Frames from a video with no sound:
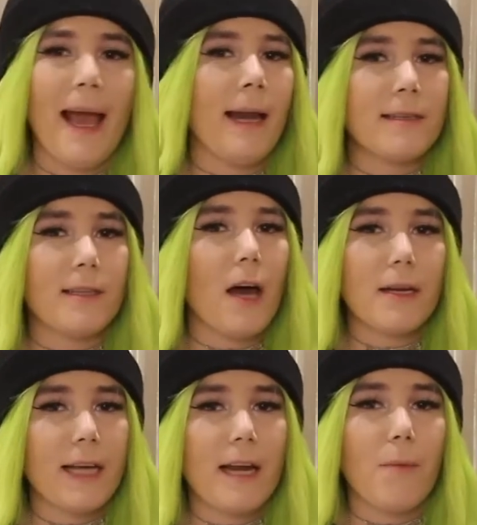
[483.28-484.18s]
and it's not
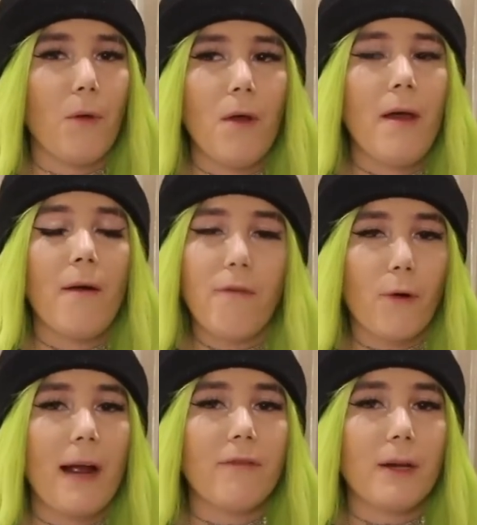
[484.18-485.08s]
attainable
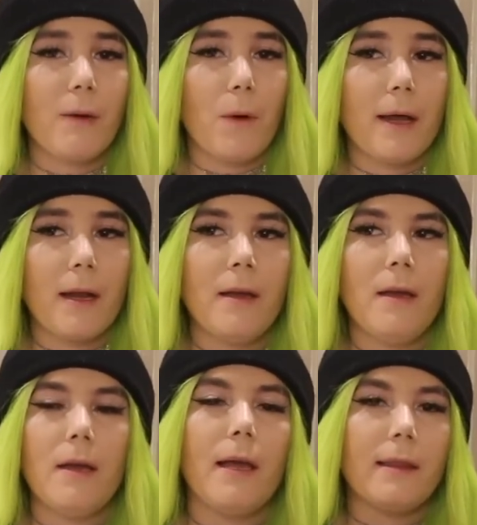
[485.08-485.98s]
for everyone
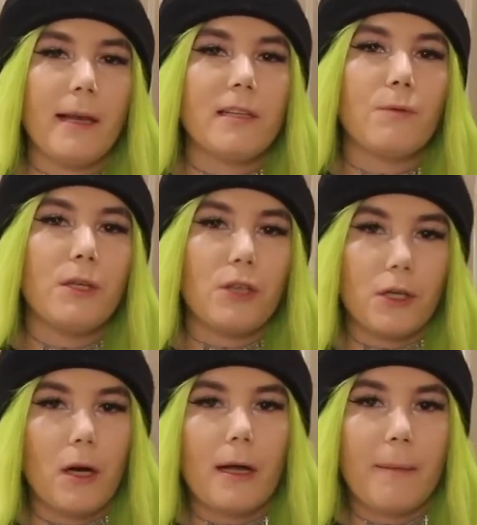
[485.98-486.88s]
unless we
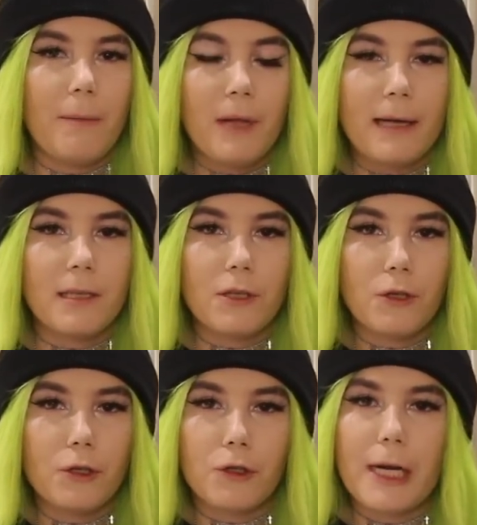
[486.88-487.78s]
start talking about plastic
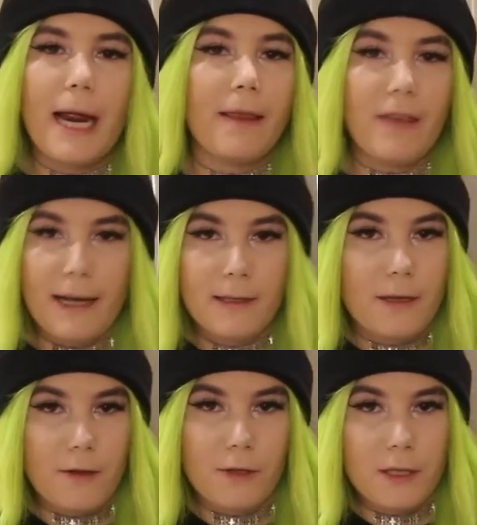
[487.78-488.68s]
surgery, and that's
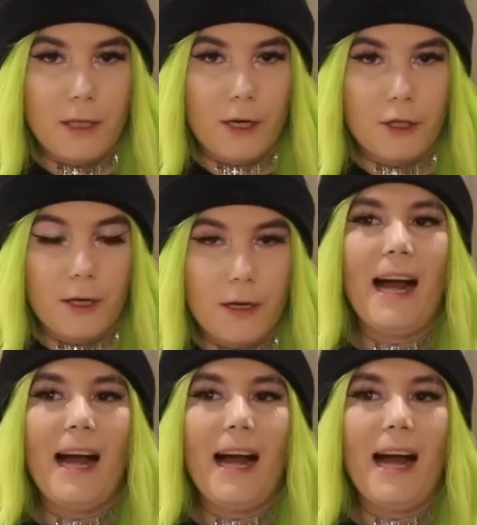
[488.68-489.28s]
another discussion.